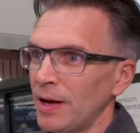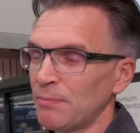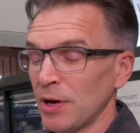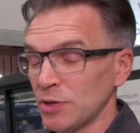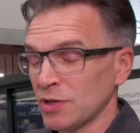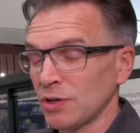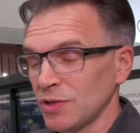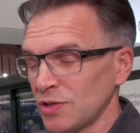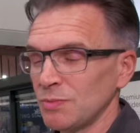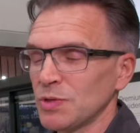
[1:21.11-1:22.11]

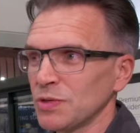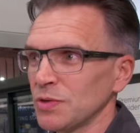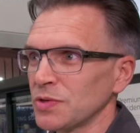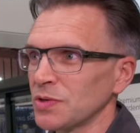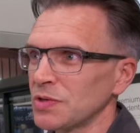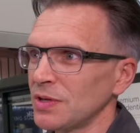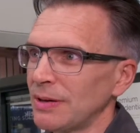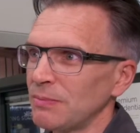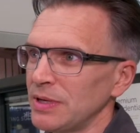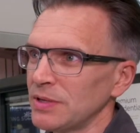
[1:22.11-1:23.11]
post-consumer sources, so
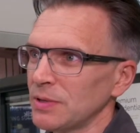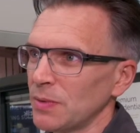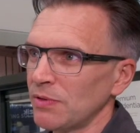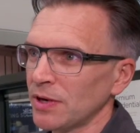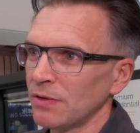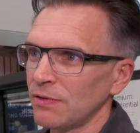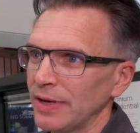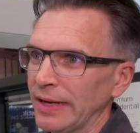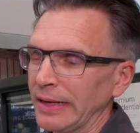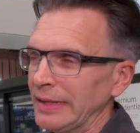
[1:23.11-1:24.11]
that means that we're
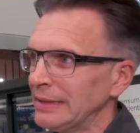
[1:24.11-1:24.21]
recovering